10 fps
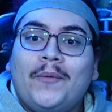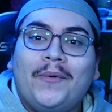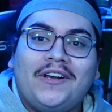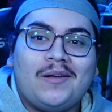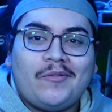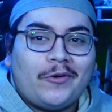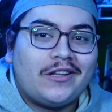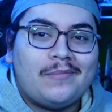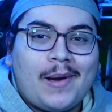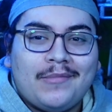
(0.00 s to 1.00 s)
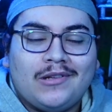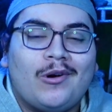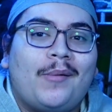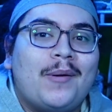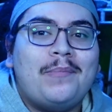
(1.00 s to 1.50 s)
What's up, everyone? It's me, man. Busy
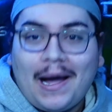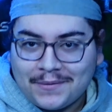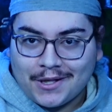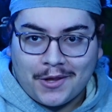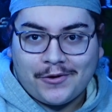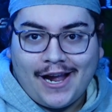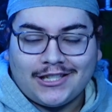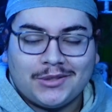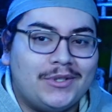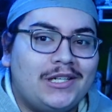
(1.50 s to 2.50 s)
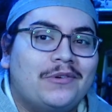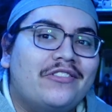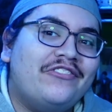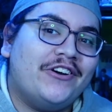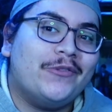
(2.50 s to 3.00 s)
Brown. We're back with another reaction. We're here
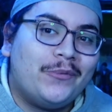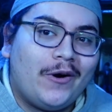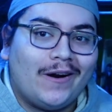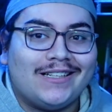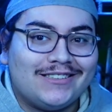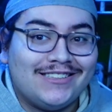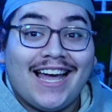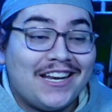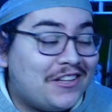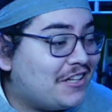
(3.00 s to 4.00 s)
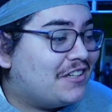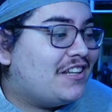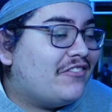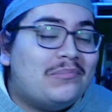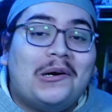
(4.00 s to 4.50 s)
with Fear of the Walking Dead, Season
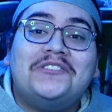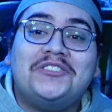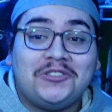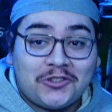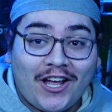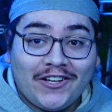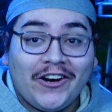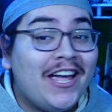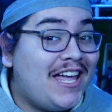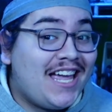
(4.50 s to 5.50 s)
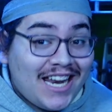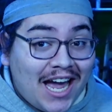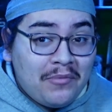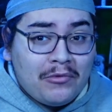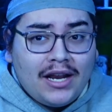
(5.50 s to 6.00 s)
7, Part 2 trailer. And
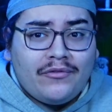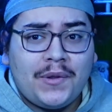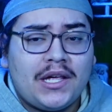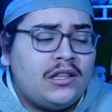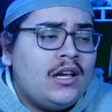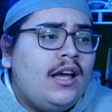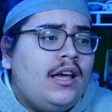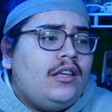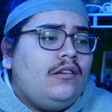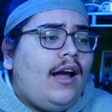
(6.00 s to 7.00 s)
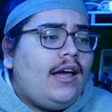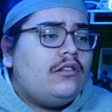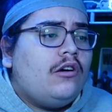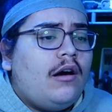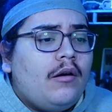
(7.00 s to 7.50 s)
I'm ready for this. You guys
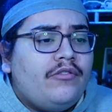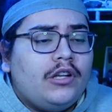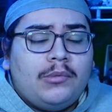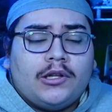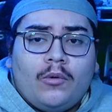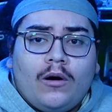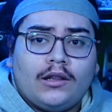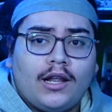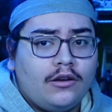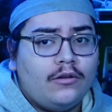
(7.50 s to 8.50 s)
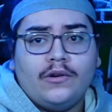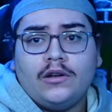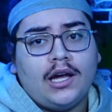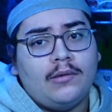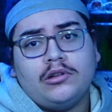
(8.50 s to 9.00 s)
know how I feel about the Walking Dead
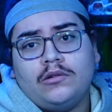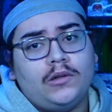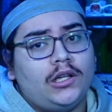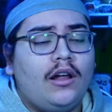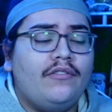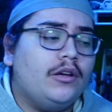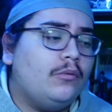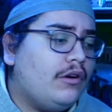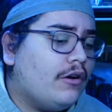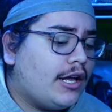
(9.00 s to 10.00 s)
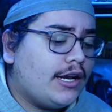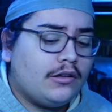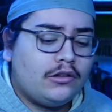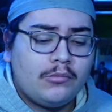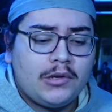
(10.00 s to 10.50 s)
universe. I absolutely love it. We are
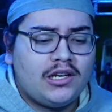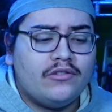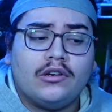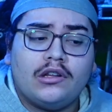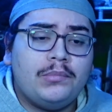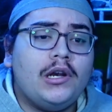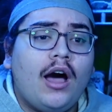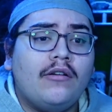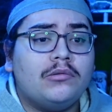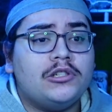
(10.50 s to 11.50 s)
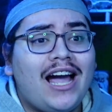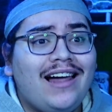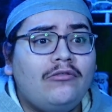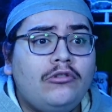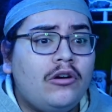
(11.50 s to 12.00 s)
getting so many different spinoffs, which
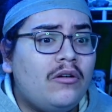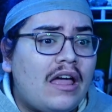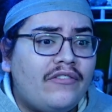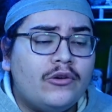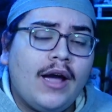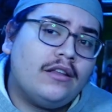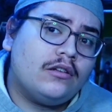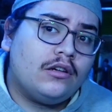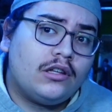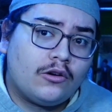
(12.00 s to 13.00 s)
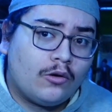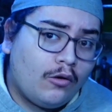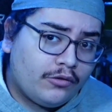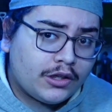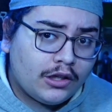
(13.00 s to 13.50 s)
I don't know if you guys consider
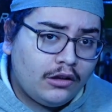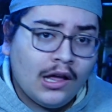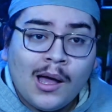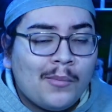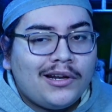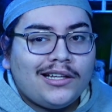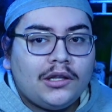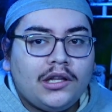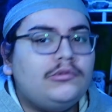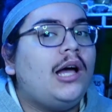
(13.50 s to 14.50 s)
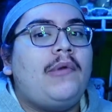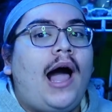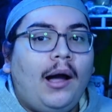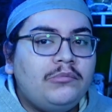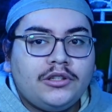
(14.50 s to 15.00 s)
overkill. But at the same time,
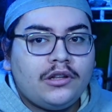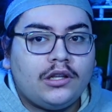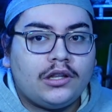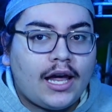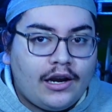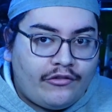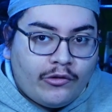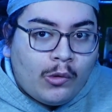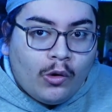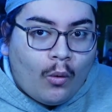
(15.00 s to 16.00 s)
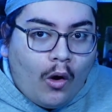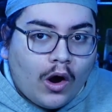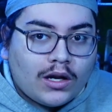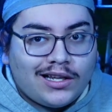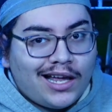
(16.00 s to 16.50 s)
I'm just excited for more
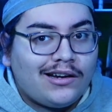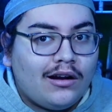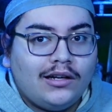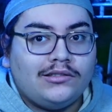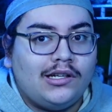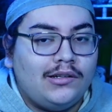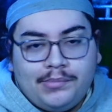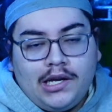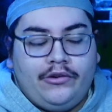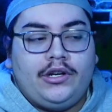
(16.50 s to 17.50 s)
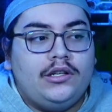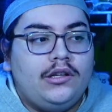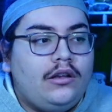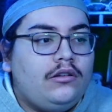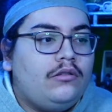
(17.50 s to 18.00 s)
Walking Dead content, period.
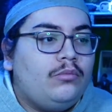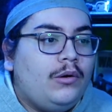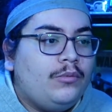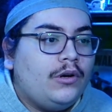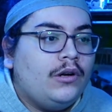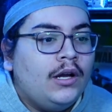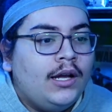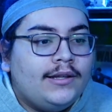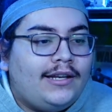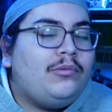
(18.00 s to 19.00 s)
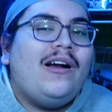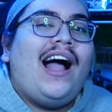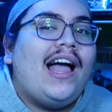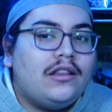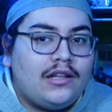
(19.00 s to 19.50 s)
That's just where we're... That's where
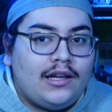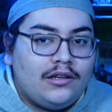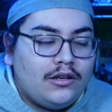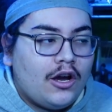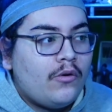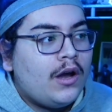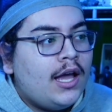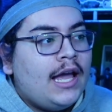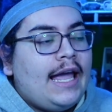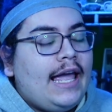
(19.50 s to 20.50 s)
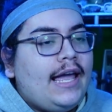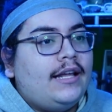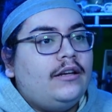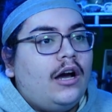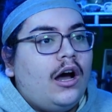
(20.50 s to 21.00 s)
I stand, you know?
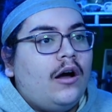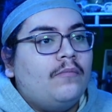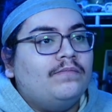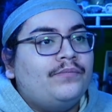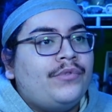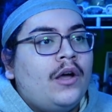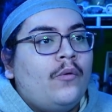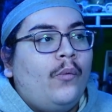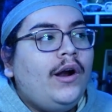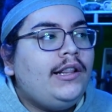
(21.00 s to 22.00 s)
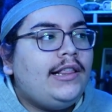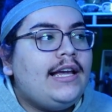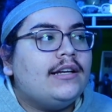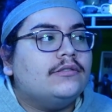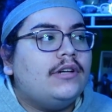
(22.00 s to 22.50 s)
And, one
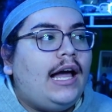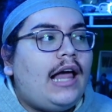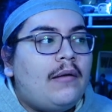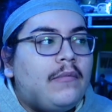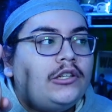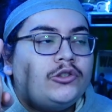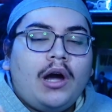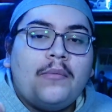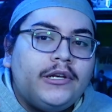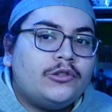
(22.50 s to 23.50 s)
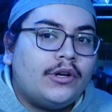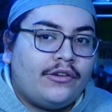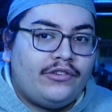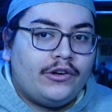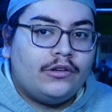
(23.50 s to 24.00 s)
thing, I'm
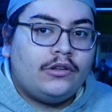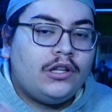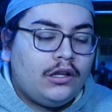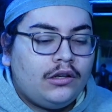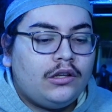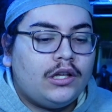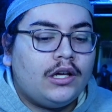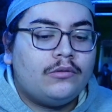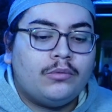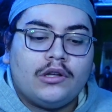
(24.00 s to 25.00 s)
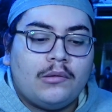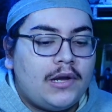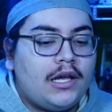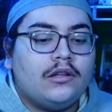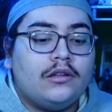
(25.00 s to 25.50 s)
enjoying Fear. Season 6 was
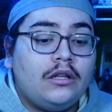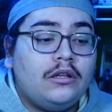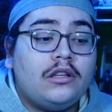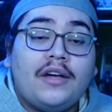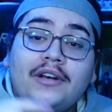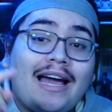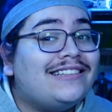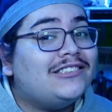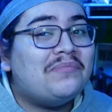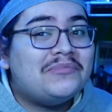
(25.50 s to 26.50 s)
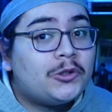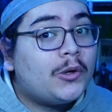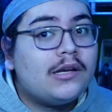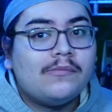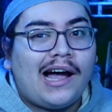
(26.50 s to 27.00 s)
amazing. Season 7, I'm
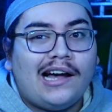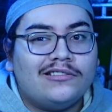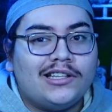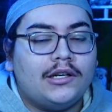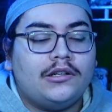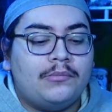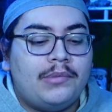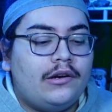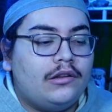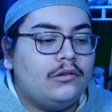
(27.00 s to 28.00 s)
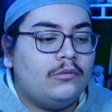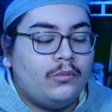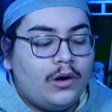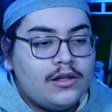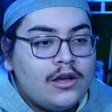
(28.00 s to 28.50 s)
enjoying, but I don't think it compares to what